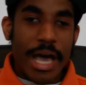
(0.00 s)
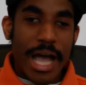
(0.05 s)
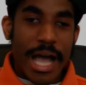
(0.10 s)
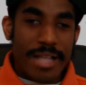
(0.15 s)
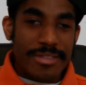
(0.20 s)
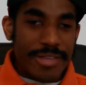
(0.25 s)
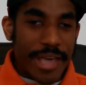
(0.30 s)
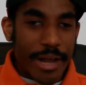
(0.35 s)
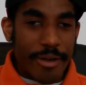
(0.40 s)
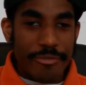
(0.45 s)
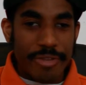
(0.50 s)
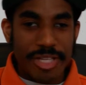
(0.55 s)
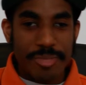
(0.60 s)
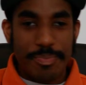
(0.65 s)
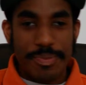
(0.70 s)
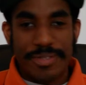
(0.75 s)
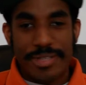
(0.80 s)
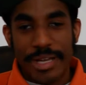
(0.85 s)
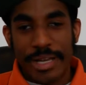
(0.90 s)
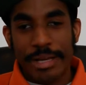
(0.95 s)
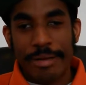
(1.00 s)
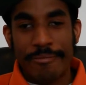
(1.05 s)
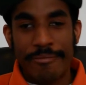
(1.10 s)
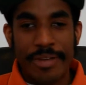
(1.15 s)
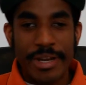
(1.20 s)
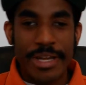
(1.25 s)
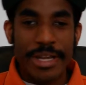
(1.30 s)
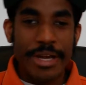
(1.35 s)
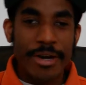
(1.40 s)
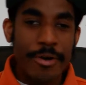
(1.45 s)
I titled this particular
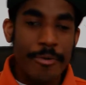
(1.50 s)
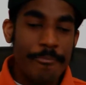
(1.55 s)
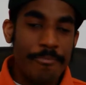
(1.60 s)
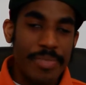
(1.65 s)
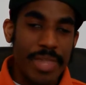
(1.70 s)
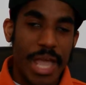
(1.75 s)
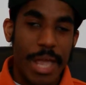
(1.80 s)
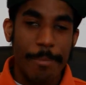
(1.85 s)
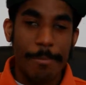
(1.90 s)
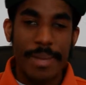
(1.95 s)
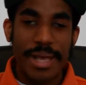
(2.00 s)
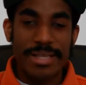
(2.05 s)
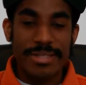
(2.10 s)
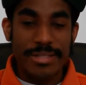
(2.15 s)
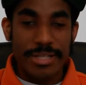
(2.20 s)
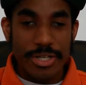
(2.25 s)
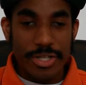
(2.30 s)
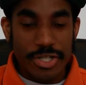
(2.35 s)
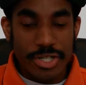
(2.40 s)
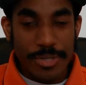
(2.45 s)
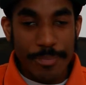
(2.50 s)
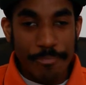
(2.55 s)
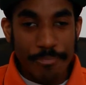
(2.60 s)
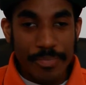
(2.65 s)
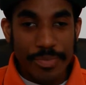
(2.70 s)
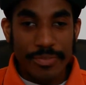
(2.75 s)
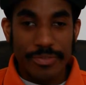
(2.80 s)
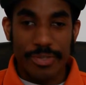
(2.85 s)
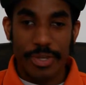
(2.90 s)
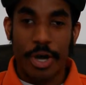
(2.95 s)
video, A Message
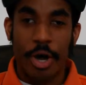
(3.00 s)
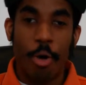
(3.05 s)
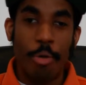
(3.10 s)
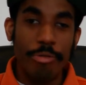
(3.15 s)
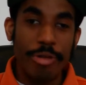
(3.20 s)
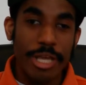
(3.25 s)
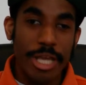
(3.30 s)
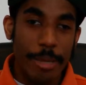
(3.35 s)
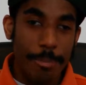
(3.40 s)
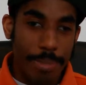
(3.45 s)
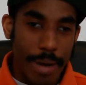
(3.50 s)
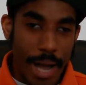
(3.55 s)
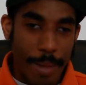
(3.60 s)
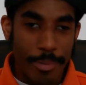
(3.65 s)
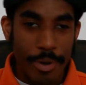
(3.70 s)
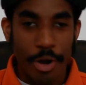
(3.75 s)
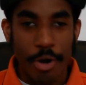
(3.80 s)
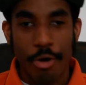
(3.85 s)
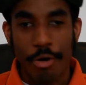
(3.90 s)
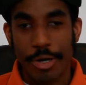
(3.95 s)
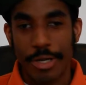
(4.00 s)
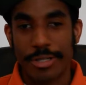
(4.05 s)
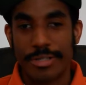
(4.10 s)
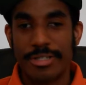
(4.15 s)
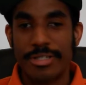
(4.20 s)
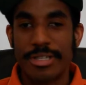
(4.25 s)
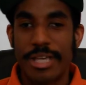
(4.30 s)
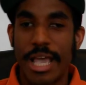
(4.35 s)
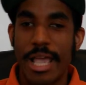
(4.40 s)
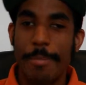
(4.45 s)
to Holy Hip Hop
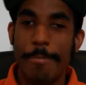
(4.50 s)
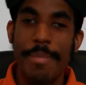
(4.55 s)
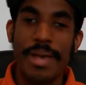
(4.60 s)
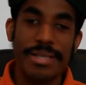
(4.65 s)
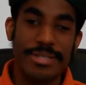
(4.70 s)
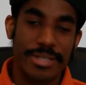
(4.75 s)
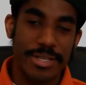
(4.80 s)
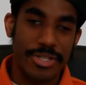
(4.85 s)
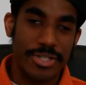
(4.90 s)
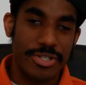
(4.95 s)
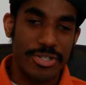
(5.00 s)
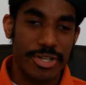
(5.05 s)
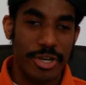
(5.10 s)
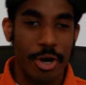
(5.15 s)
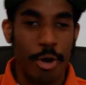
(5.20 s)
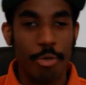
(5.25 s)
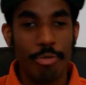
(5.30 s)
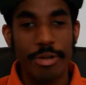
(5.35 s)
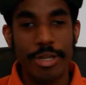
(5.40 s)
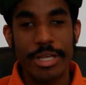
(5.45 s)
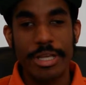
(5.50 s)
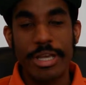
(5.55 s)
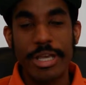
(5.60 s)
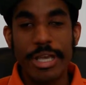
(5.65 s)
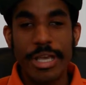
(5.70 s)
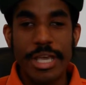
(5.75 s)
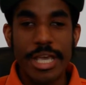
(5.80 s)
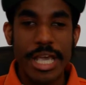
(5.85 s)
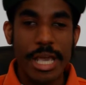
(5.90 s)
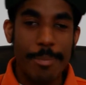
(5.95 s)
Artists. A Message to Holy
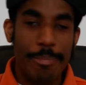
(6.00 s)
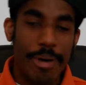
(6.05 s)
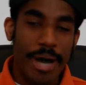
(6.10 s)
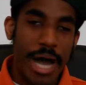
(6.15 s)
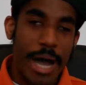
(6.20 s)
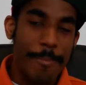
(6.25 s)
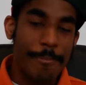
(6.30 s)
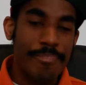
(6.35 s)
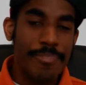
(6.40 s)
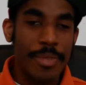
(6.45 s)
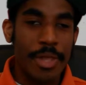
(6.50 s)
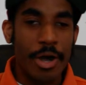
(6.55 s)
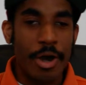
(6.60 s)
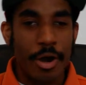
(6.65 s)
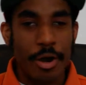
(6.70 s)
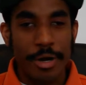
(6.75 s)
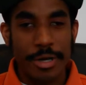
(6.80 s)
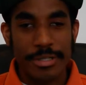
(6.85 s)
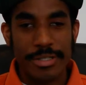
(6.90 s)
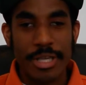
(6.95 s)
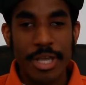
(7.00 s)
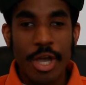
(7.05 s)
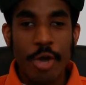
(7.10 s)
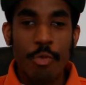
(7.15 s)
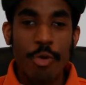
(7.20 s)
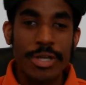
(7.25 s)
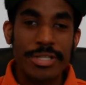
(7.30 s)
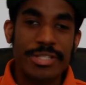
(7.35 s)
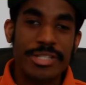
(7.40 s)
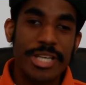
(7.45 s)
Hip Hop Artists.
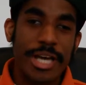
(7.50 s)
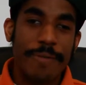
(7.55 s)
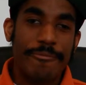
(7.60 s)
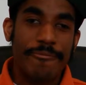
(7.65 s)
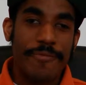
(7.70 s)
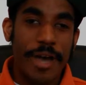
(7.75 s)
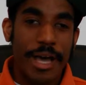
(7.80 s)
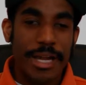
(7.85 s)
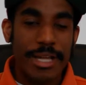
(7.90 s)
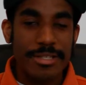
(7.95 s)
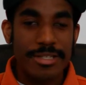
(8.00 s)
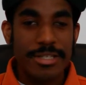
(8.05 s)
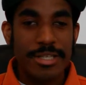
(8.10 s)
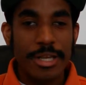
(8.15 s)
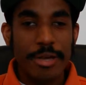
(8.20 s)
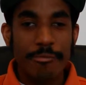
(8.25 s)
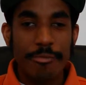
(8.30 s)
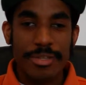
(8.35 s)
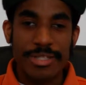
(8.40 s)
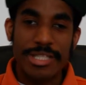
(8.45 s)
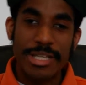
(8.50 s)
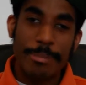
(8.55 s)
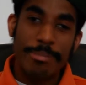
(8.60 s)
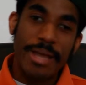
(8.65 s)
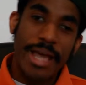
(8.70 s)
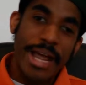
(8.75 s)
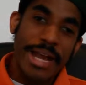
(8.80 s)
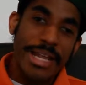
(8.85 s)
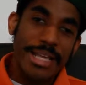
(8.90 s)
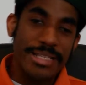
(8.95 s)
What's up, fellas? What's up,
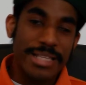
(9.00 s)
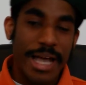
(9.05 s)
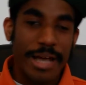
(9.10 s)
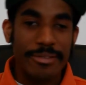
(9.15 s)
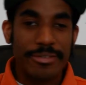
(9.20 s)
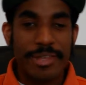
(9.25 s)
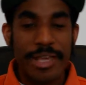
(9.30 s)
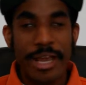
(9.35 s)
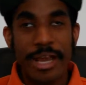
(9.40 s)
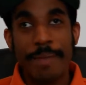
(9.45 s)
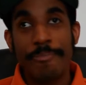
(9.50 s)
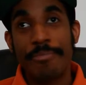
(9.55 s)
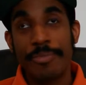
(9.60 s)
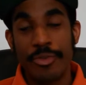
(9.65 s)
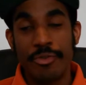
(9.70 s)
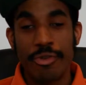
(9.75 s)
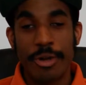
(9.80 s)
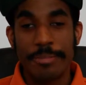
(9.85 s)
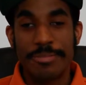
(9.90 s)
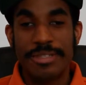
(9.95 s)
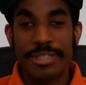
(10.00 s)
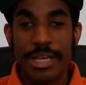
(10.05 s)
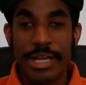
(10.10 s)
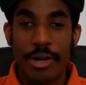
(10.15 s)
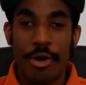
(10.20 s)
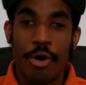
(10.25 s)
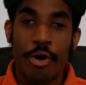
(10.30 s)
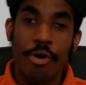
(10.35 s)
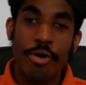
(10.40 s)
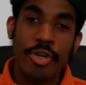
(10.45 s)
ladies out there? You know what I'm
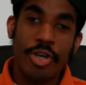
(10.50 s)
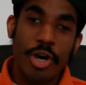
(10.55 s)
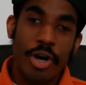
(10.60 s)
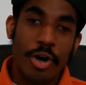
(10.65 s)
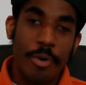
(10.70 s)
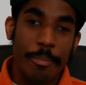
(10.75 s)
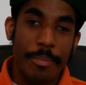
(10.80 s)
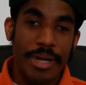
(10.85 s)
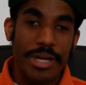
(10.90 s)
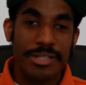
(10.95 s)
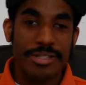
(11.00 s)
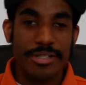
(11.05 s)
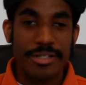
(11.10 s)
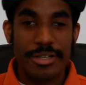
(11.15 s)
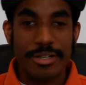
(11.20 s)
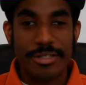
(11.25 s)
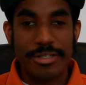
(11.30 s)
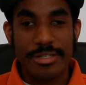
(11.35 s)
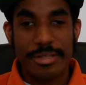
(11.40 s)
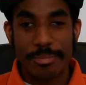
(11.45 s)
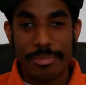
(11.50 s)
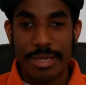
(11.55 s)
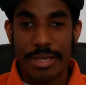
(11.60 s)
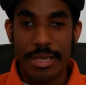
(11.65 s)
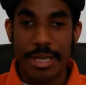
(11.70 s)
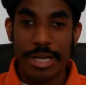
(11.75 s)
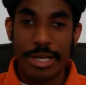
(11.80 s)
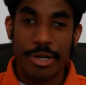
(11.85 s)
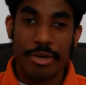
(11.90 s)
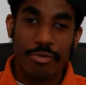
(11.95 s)
saying? All y'all ministers
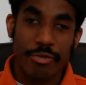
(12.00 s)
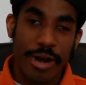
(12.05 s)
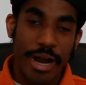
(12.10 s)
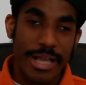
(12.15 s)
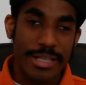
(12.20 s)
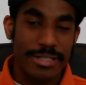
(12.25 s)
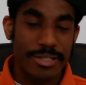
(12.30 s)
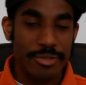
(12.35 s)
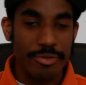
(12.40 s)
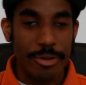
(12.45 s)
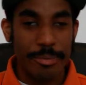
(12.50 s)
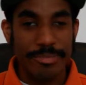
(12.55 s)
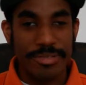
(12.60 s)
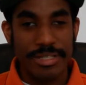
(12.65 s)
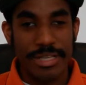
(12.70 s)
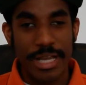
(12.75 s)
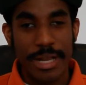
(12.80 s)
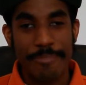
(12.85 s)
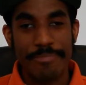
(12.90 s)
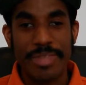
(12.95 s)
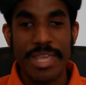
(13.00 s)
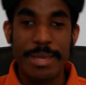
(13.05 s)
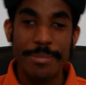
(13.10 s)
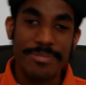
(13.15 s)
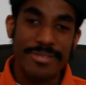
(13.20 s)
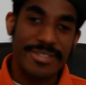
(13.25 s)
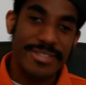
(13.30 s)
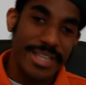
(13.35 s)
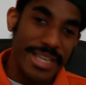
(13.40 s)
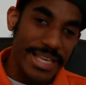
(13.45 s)
in Christ, you know what I'm saying?
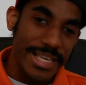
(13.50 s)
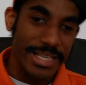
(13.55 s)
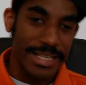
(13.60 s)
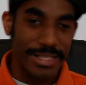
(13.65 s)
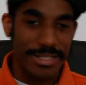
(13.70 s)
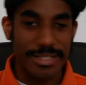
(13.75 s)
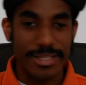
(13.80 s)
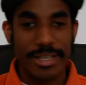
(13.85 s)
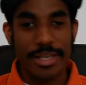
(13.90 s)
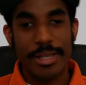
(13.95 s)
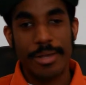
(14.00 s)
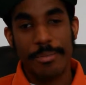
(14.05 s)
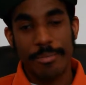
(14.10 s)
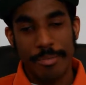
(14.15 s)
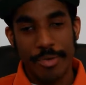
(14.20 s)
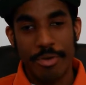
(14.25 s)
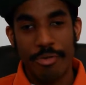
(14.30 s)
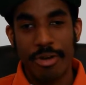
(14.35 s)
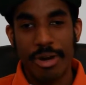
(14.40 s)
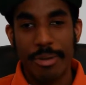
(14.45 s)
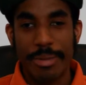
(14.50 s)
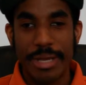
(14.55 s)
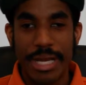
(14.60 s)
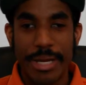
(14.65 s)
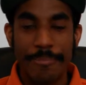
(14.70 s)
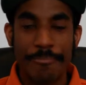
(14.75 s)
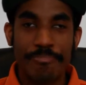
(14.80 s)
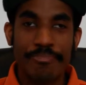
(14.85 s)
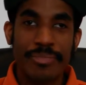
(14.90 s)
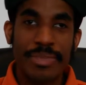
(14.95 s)
MCs. You know what I
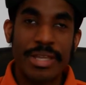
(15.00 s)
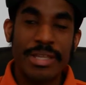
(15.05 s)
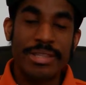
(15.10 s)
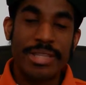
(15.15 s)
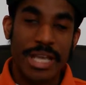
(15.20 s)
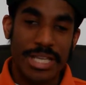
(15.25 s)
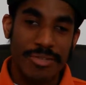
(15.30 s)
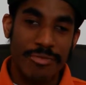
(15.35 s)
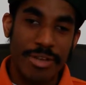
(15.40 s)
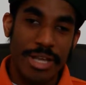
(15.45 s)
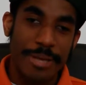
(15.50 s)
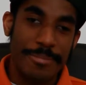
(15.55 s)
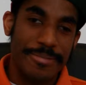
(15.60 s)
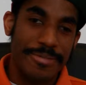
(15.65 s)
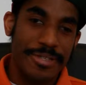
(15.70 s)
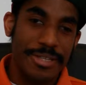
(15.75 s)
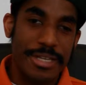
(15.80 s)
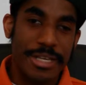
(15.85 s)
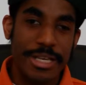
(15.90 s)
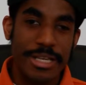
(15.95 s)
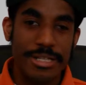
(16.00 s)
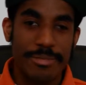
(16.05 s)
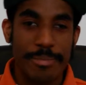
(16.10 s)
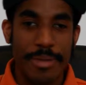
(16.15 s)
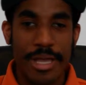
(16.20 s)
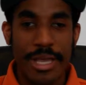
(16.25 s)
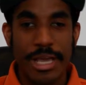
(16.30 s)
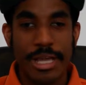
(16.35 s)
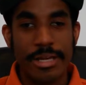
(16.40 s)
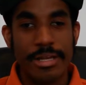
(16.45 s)
mean? That's what MC is,
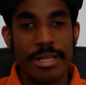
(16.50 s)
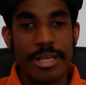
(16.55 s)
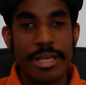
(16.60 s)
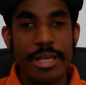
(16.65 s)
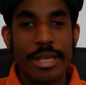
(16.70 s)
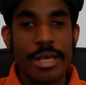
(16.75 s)
man.